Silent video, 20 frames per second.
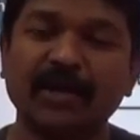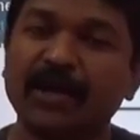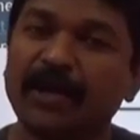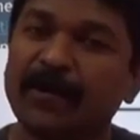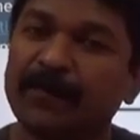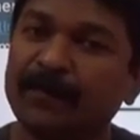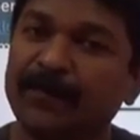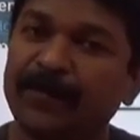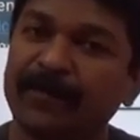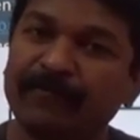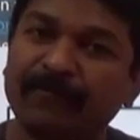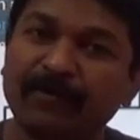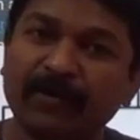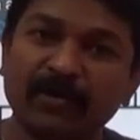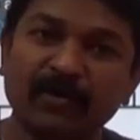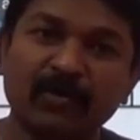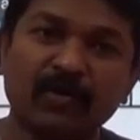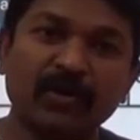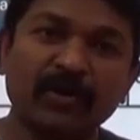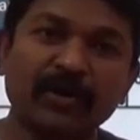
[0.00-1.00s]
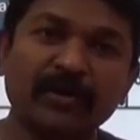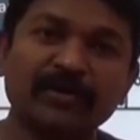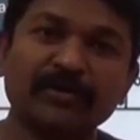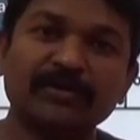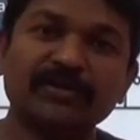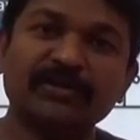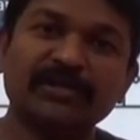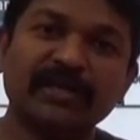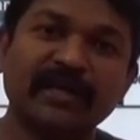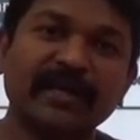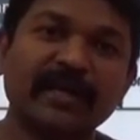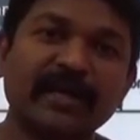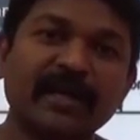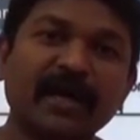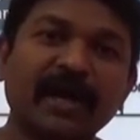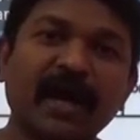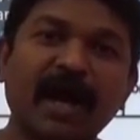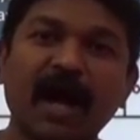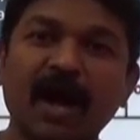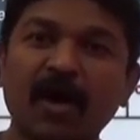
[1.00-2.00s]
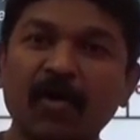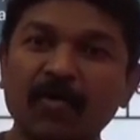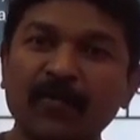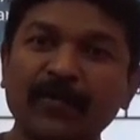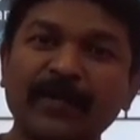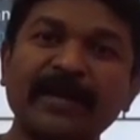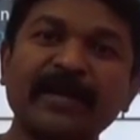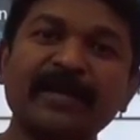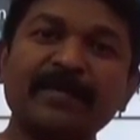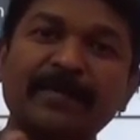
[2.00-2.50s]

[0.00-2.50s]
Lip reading: Before going to see how many